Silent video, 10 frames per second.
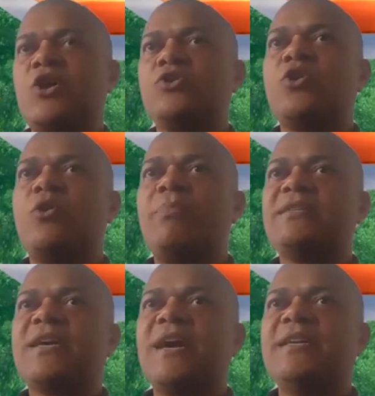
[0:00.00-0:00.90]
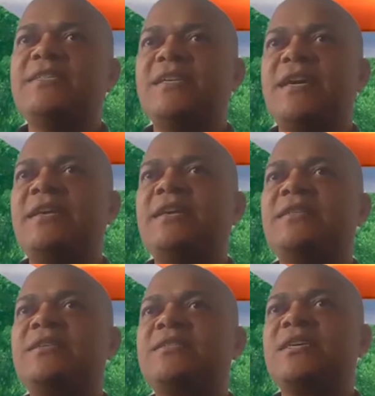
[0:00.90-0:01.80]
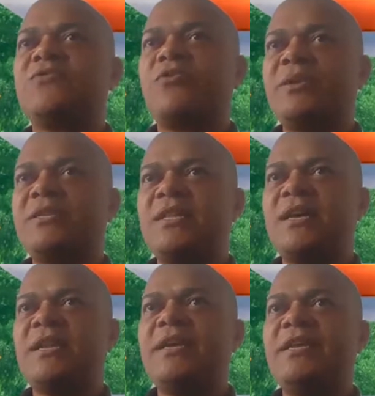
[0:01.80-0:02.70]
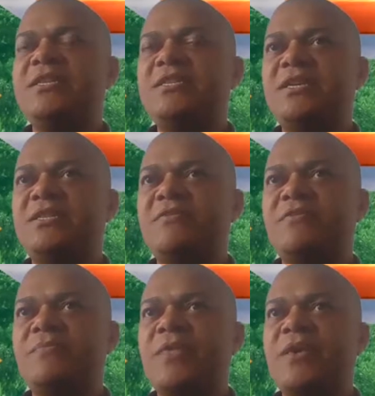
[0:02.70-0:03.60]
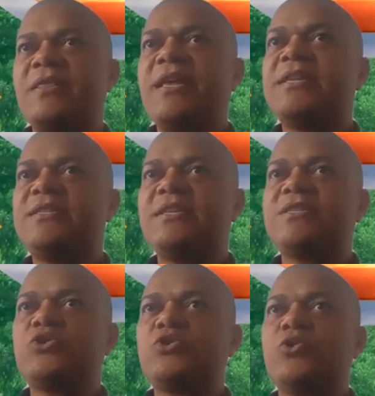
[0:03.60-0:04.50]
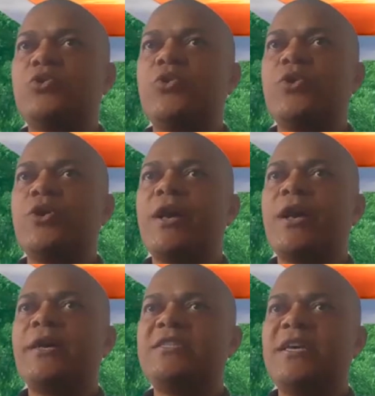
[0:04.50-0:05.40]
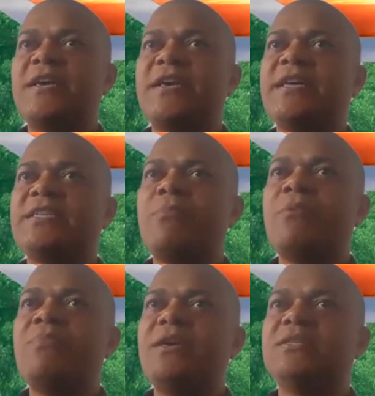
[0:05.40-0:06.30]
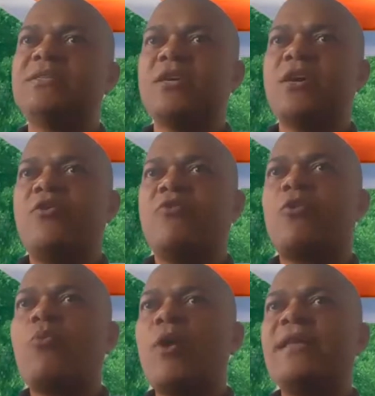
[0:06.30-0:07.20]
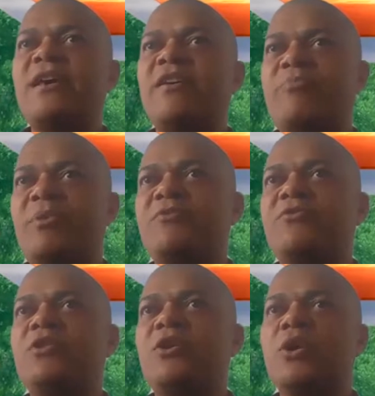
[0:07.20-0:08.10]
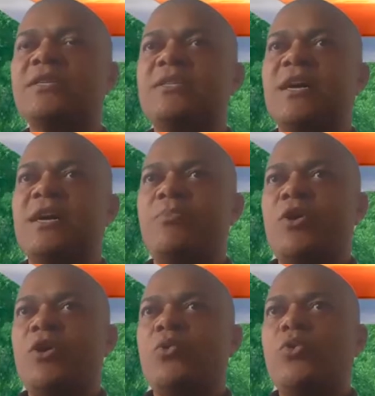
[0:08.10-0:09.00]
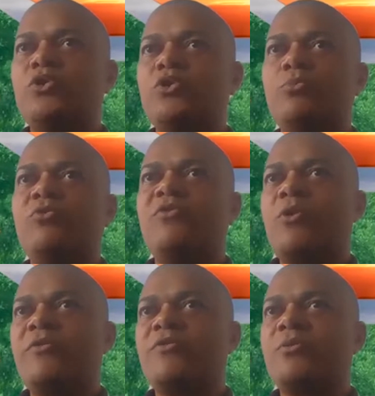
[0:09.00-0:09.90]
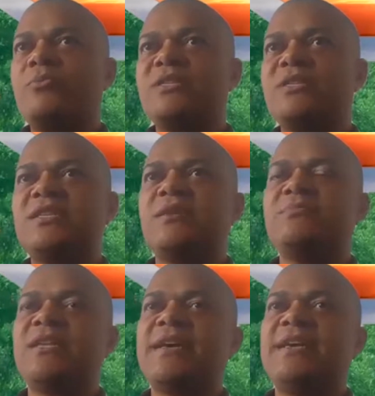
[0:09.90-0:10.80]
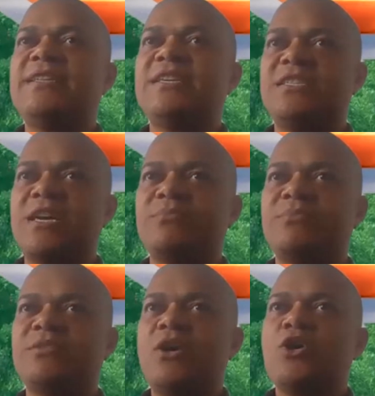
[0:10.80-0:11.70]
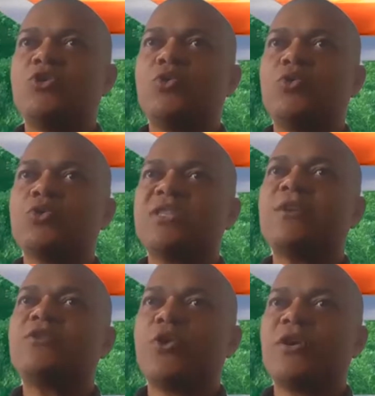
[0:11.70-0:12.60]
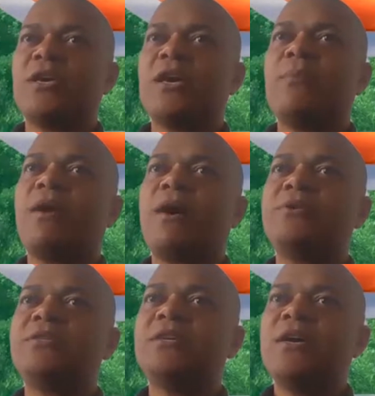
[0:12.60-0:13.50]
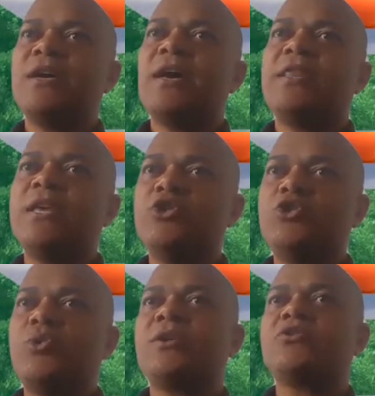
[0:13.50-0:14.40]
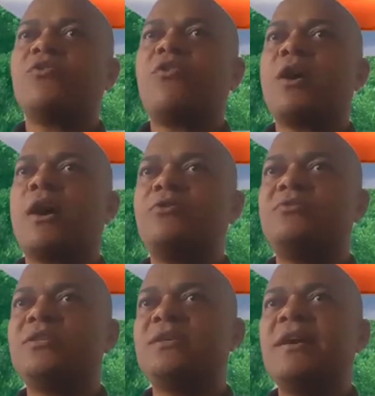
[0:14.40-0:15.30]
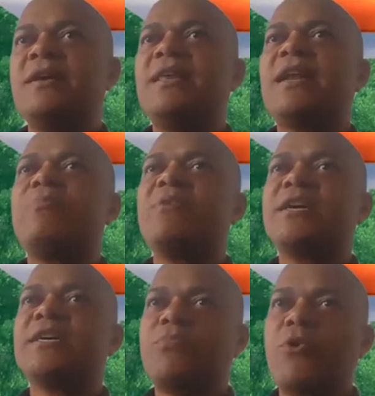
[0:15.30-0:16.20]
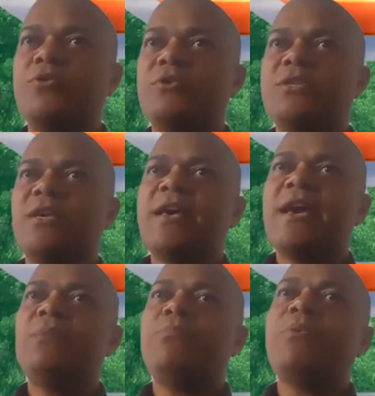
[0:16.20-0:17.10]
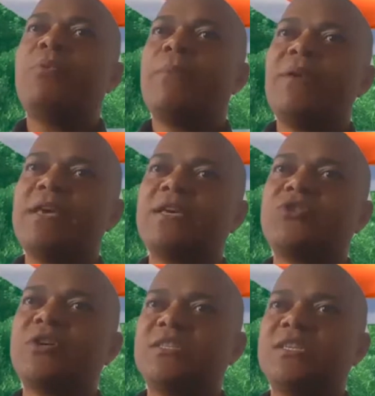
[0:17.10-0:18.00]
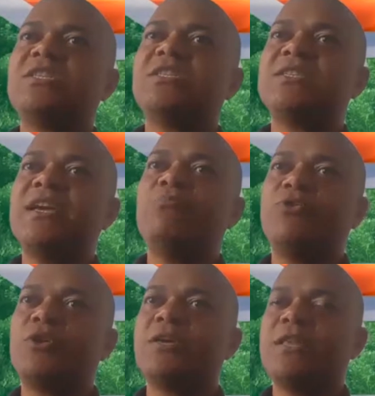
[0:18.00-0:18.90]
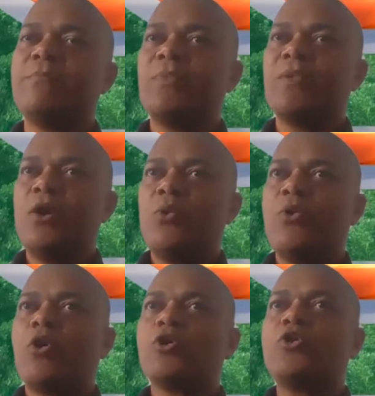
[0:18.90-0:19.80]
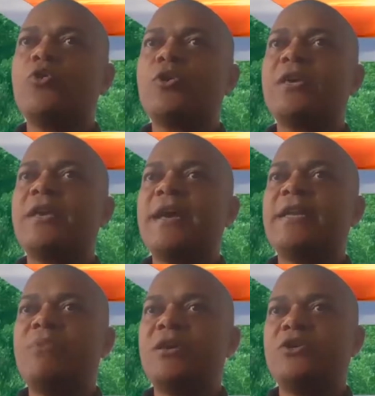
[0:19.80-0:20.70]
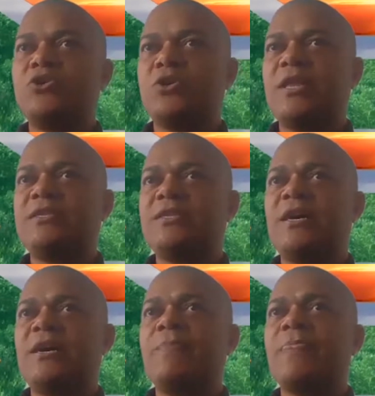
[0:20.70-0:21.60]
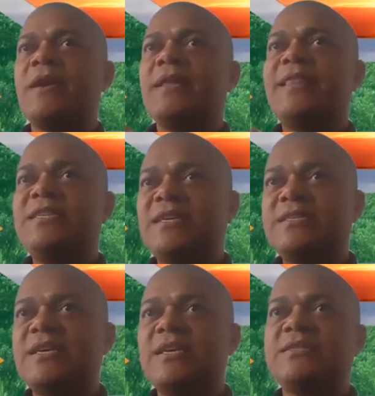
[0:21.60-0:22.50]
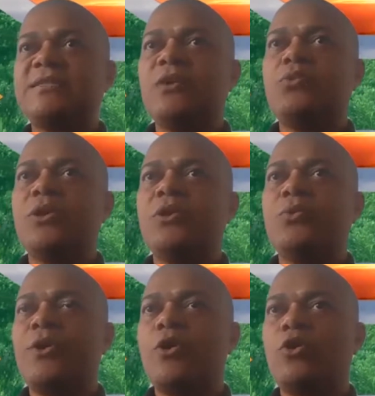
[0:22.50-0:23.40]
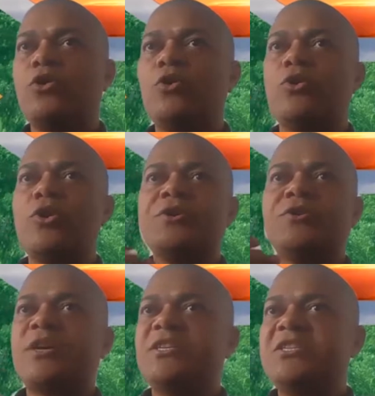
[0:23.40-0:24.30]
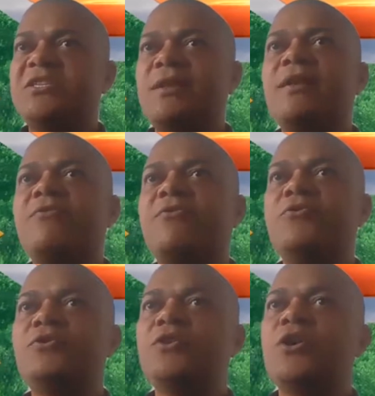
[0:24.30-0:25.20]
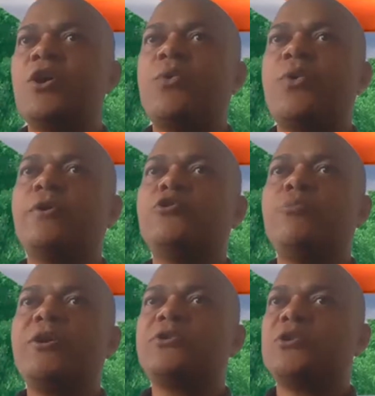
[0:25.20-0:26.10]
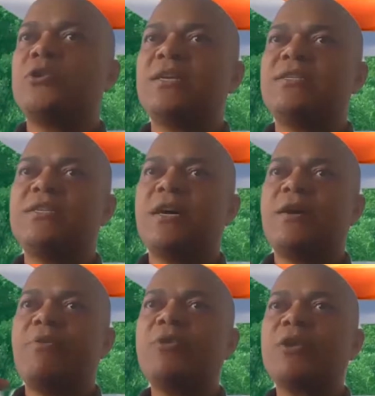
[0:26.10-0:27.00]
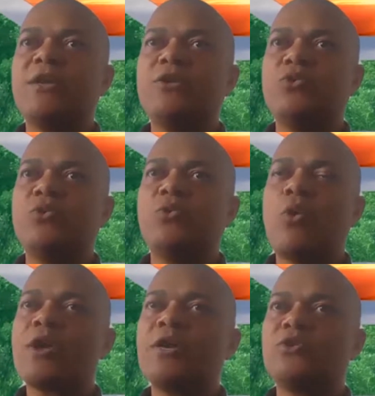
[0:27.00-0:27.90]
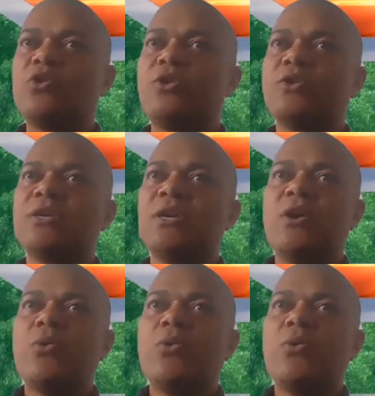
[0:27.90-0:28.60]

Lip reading: So basically, Journey, it's a transformational initiative that seeks to take SMMEs from where they have been for the longest time. We want to move away from using terms like hidden gems to start talking about the jewels of our country that are being exposed and people are making transactions and booking them. We're also looking at making sure that the dancers that we all know, traditional food, we want to make sure that people can do walking tours.